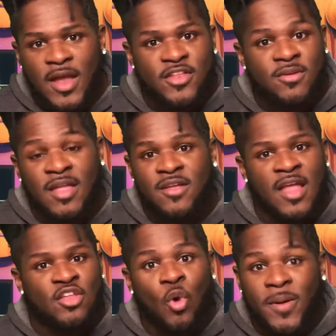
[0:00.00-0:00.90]

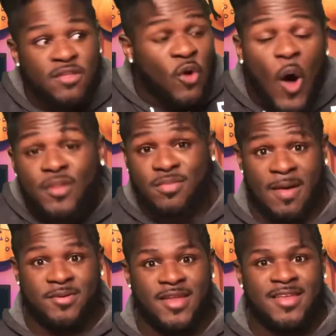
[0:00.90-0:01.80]
and nobody talks
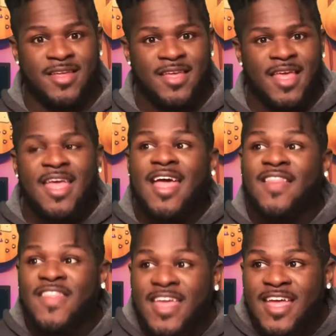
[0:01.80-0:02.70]
about it.
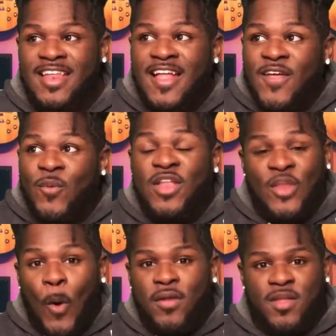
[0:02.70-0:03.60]
And then we
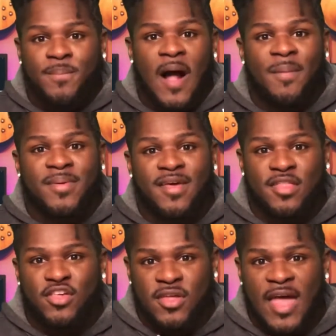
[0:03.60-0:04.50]
know it's a problem because
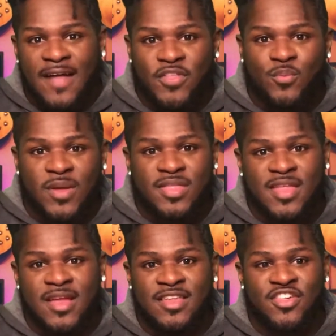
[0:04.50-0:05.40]
they just had the
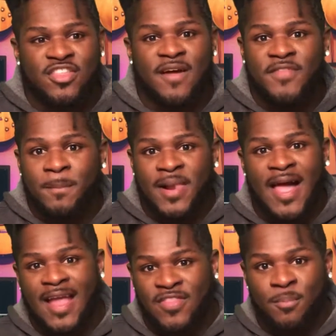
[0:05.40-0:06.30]
recent addition of the
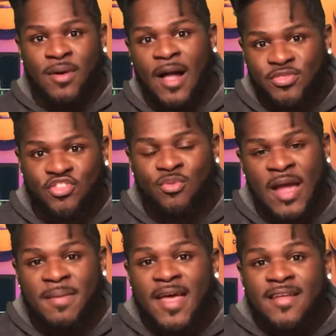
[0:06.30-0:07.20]
black and the brown
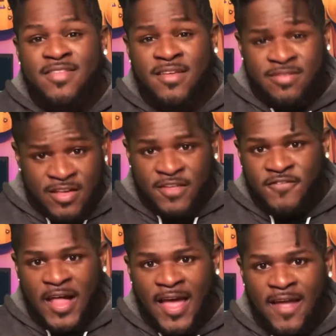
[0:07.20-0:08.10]
stripe to the
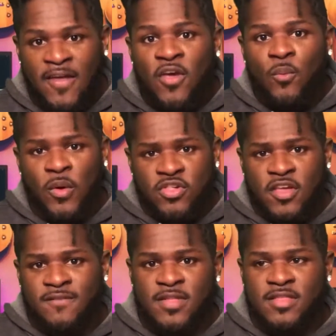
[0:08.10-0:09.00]
flag, which
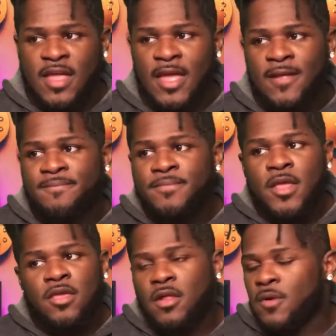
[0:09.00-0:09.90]
till this day,
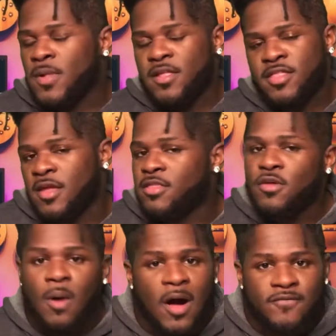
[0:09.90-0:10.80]
you don't really see it
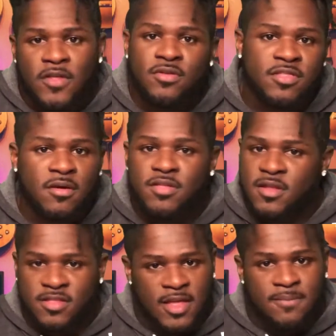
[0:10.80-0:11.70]
too often. You still see
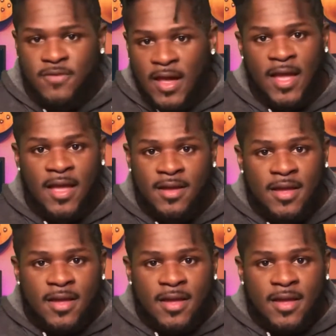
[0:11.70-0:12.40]
the same flag,